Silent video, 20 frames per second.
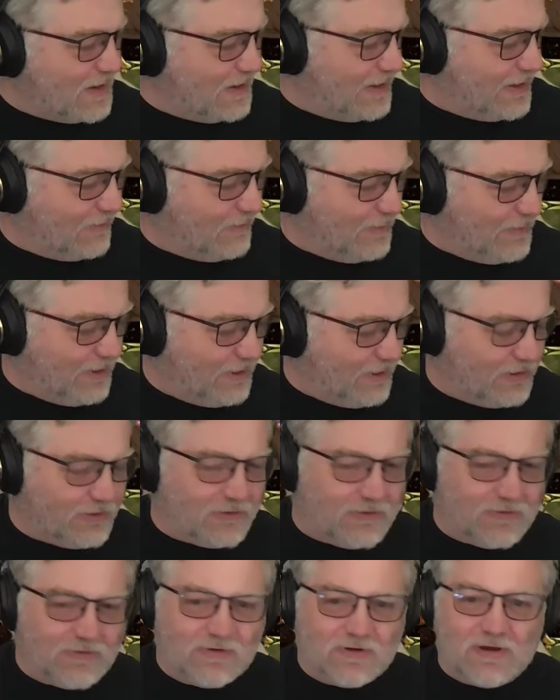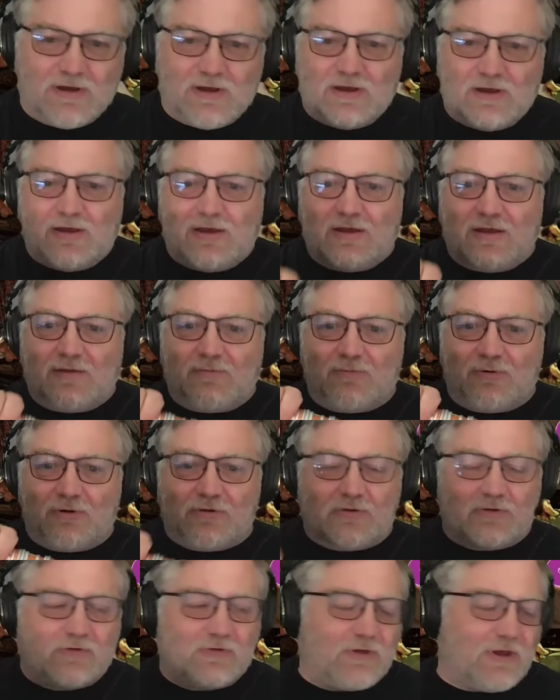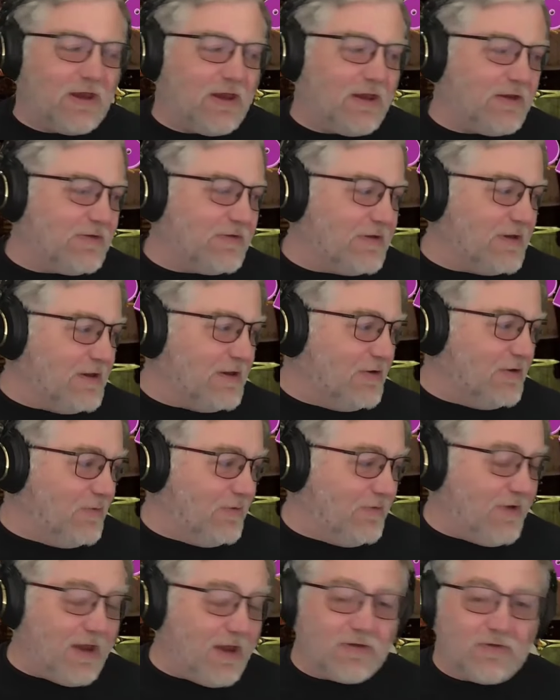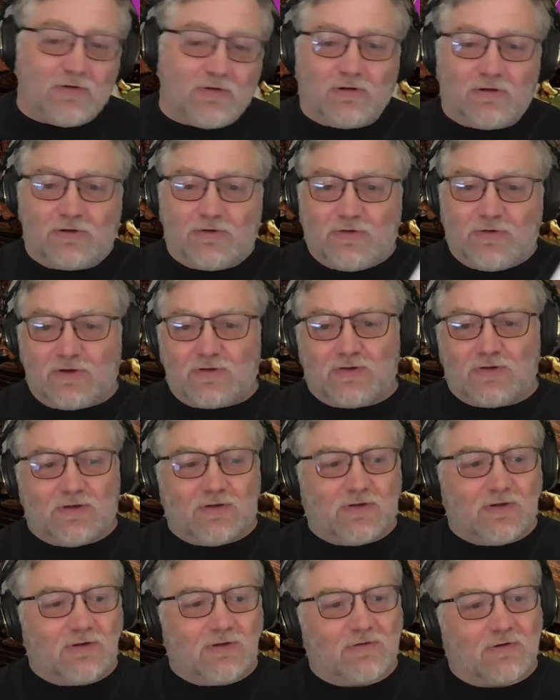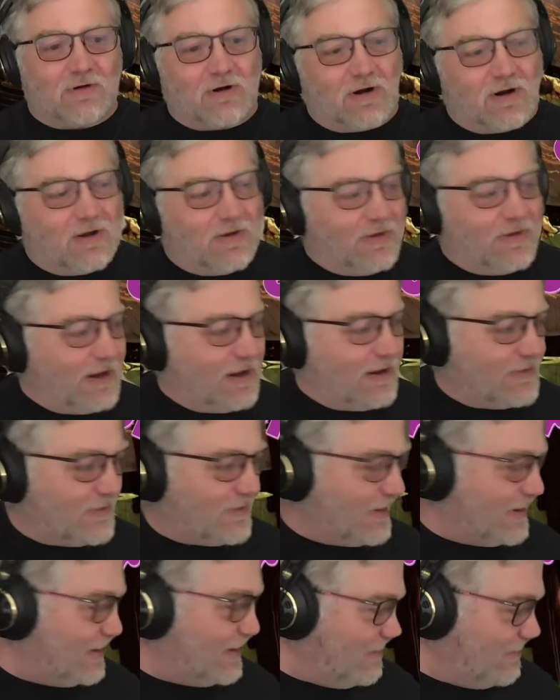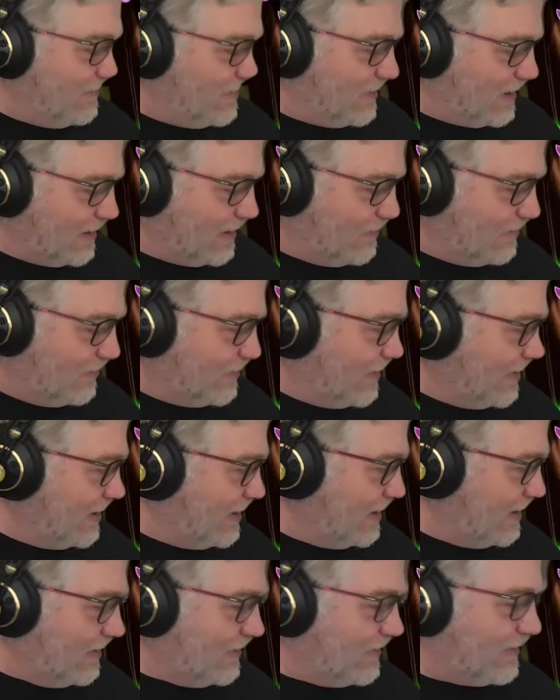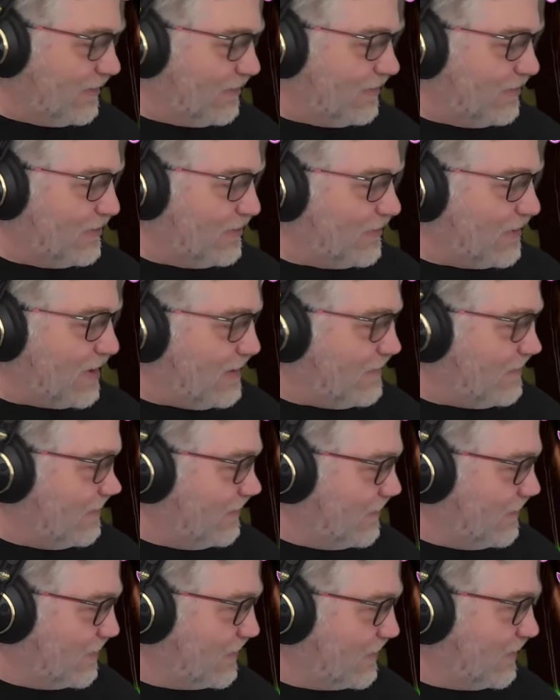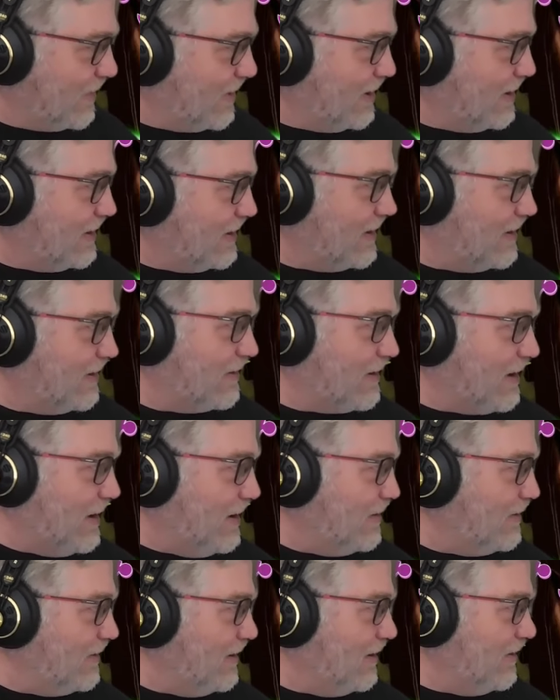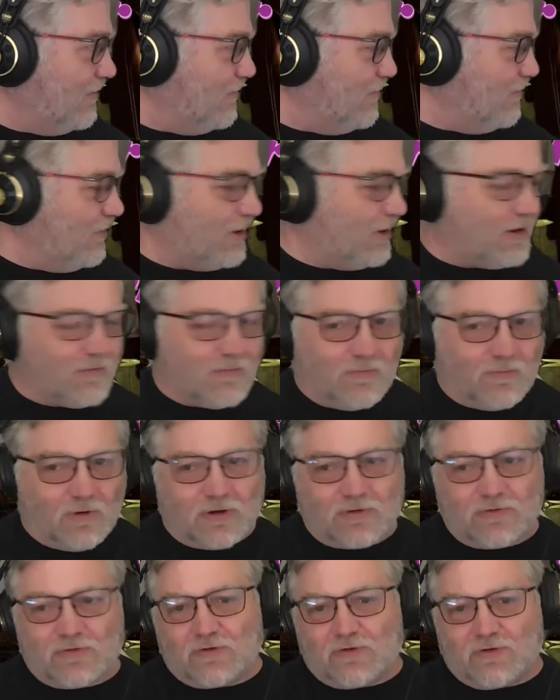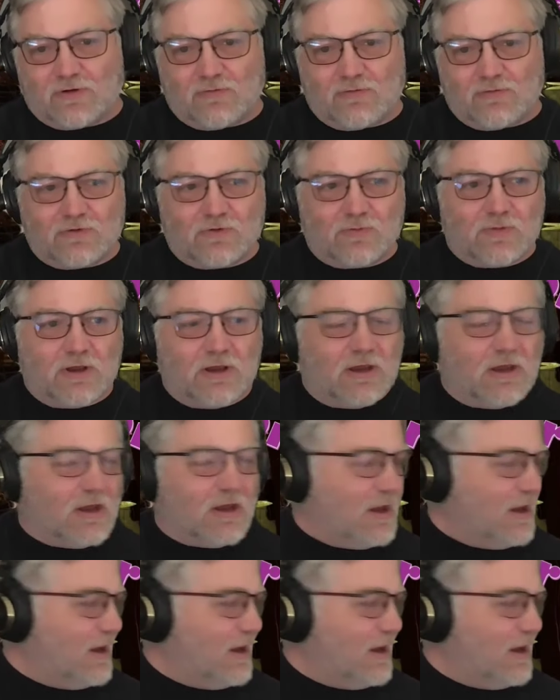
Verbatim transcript: That would be Luke's, Princess Leia's. We've got a total of six of these things running around the house. And I don't think it was my kids that were the driving force behind that. Okay. It, it really wasn't. It was me.